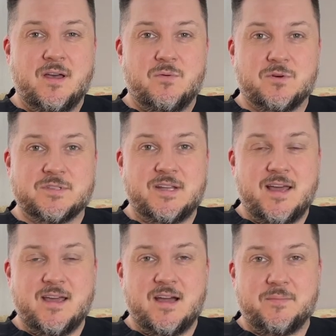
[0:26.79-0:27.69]
Well,
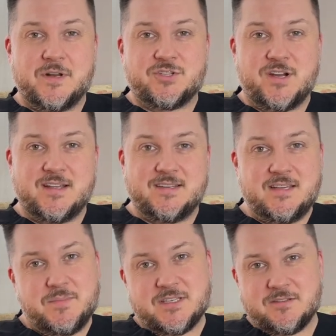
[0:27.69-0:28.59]
today I'm going to try to
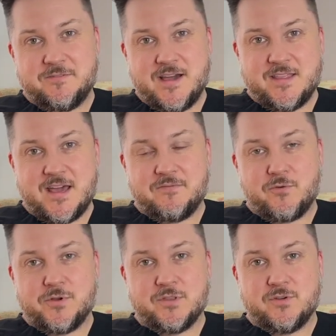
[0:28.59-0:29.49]
demystify that
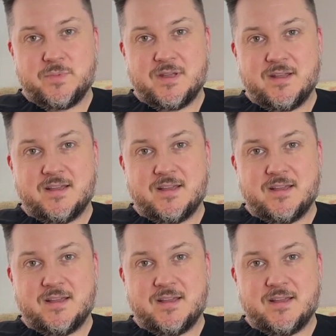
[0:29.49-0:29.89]
for you a little bit